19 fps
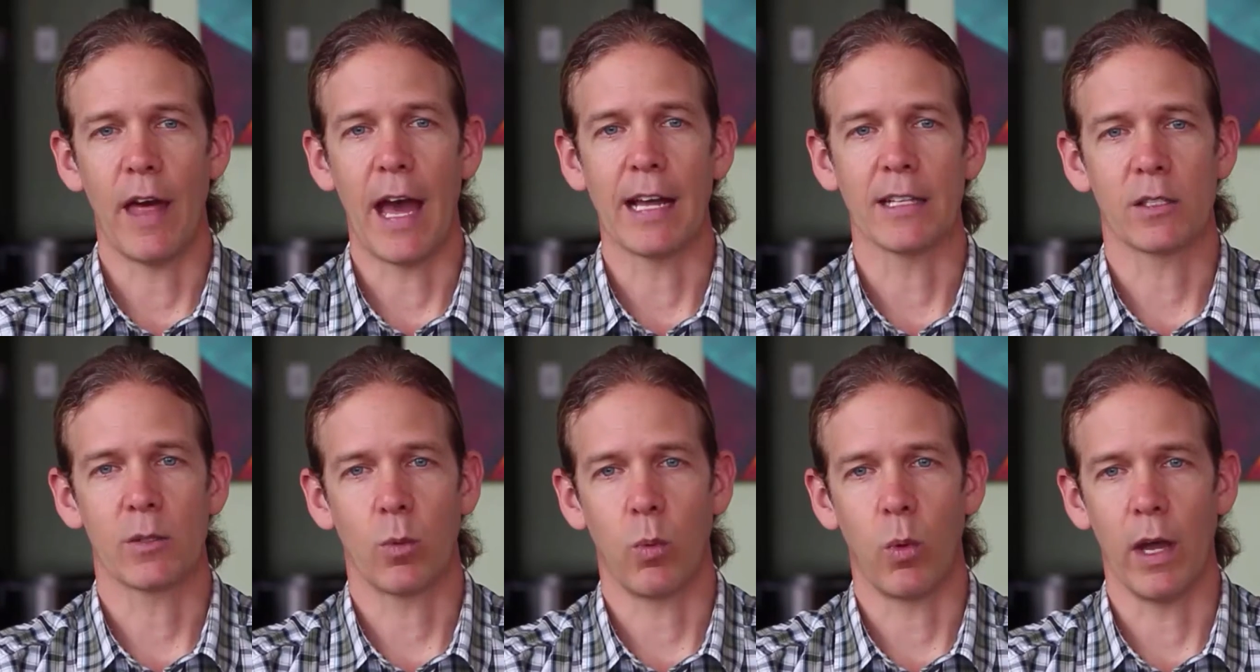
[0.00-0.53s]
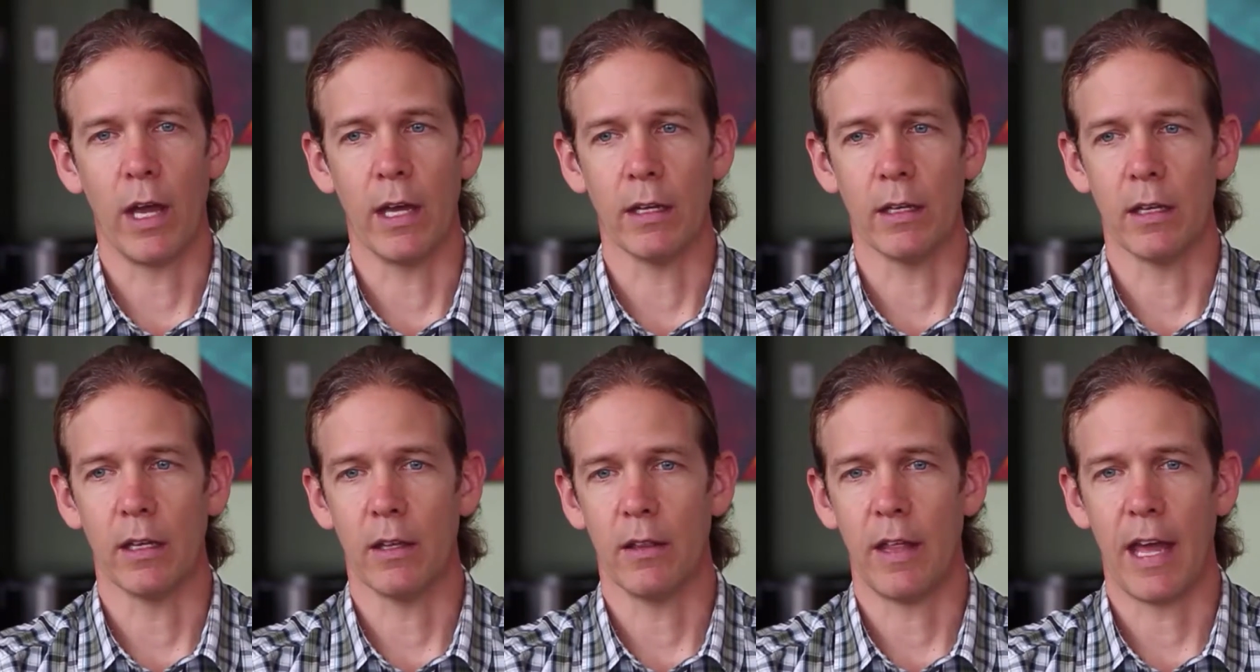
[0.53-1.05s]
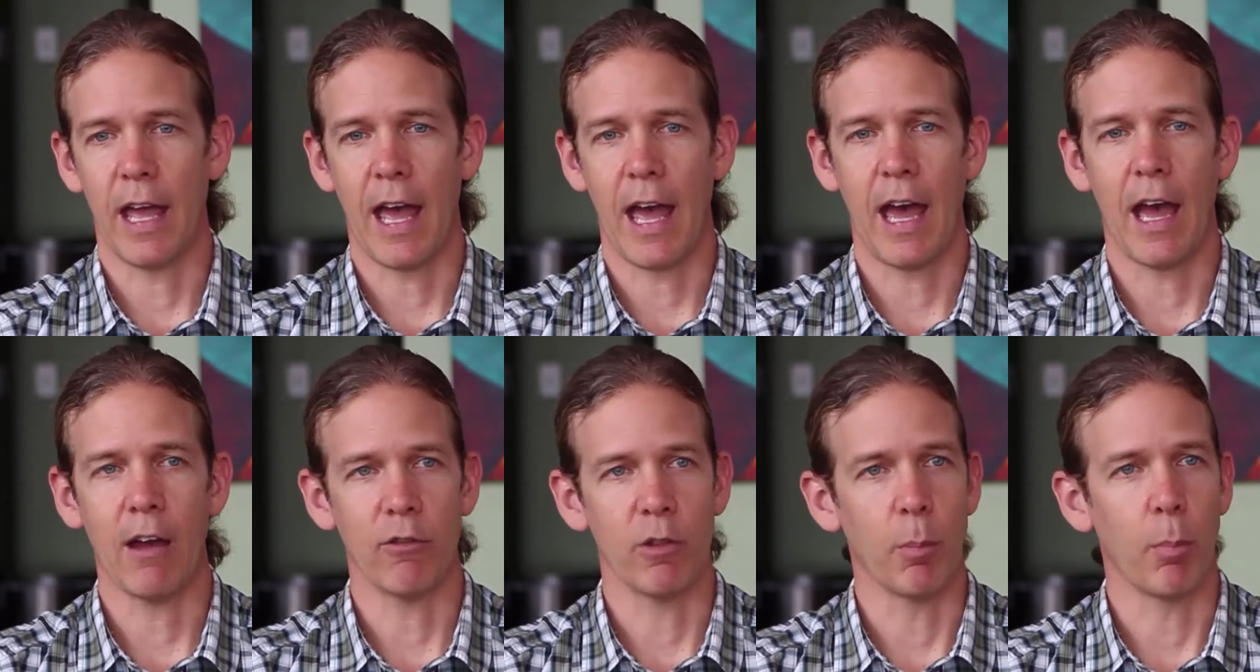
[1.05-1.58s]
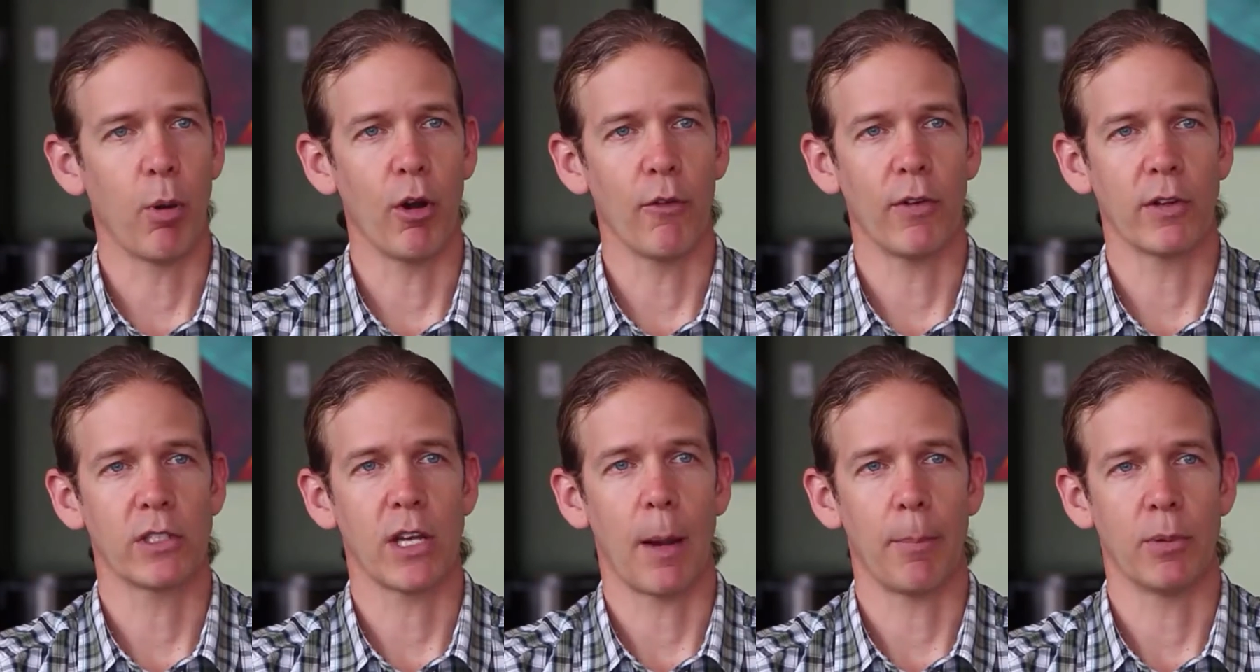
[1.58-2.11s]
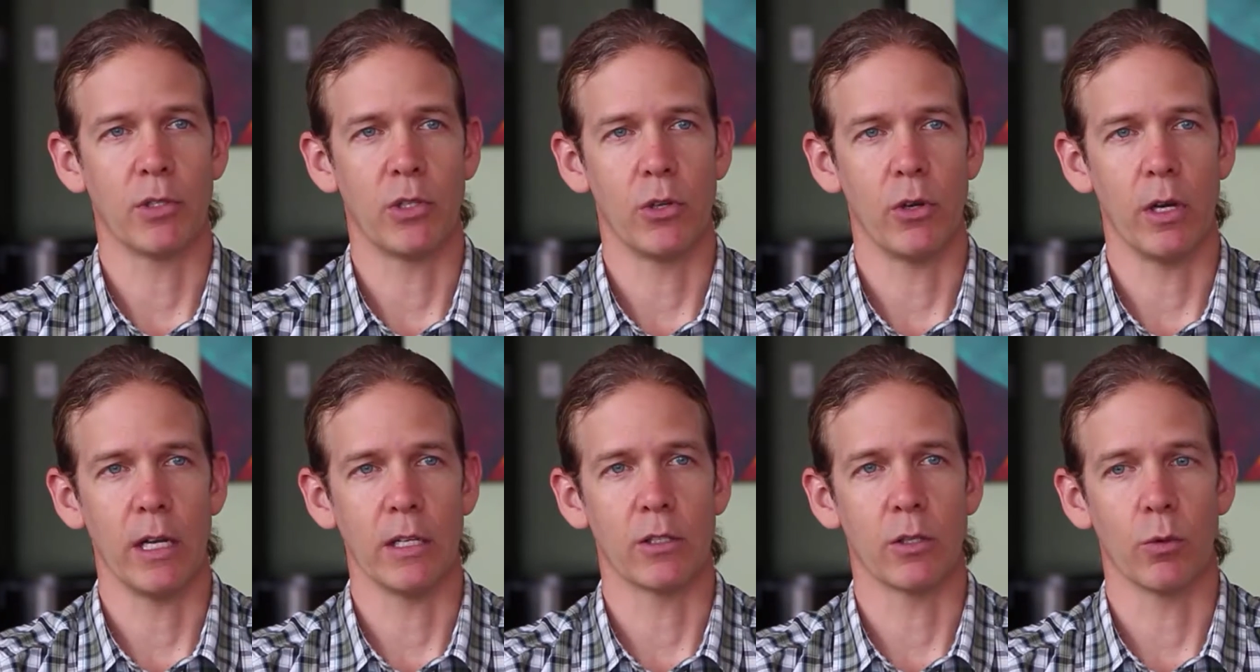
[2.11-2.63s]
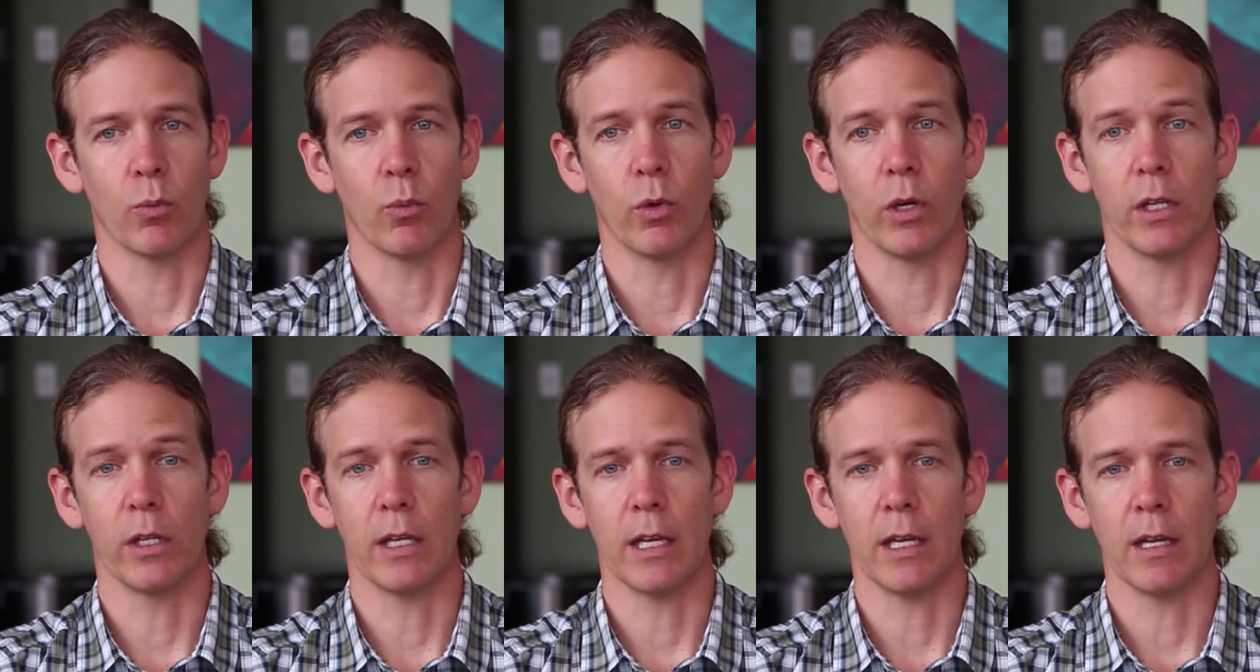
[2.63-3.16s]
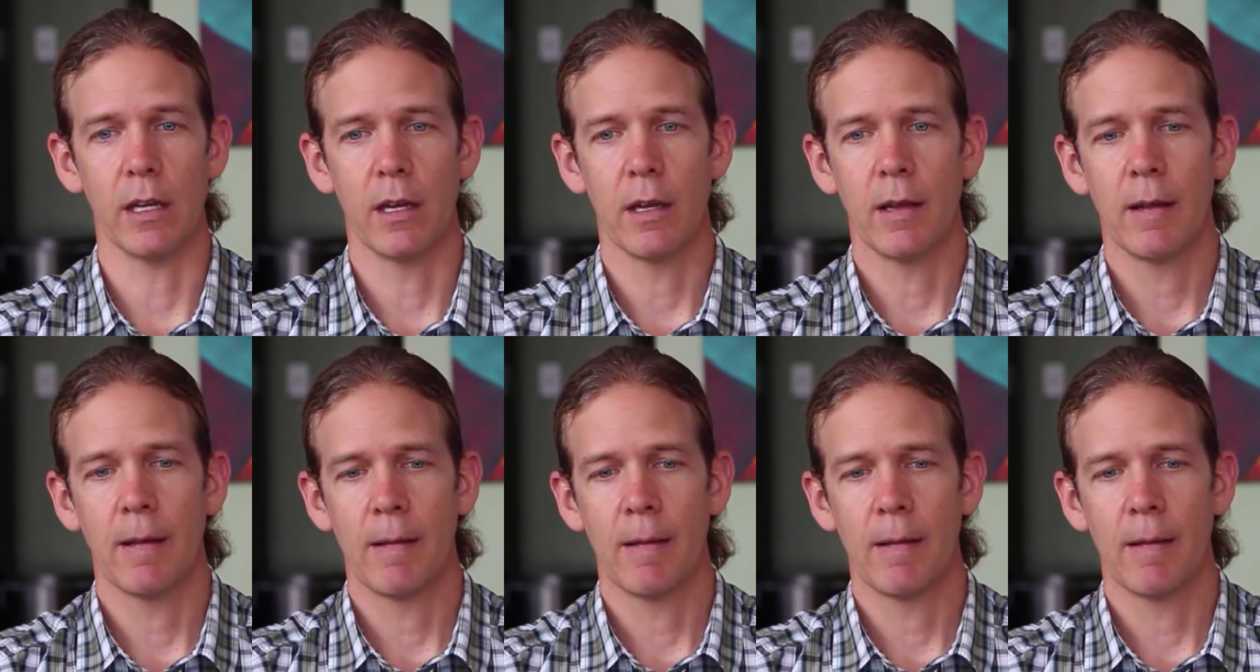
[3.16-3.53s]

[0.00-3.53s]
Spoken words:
That's when they have the perfect opportunity to really